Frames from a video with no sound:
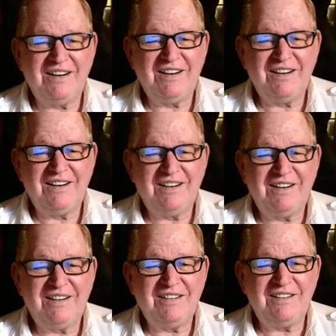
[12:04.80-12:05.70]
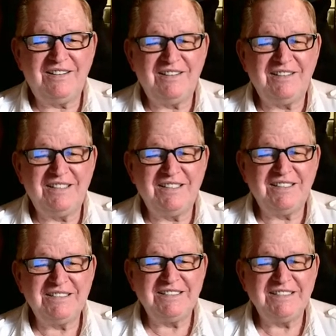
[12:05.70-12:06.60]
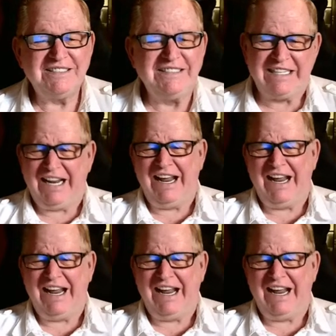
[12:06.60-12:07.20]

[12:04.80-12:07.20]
This person isn't speaking.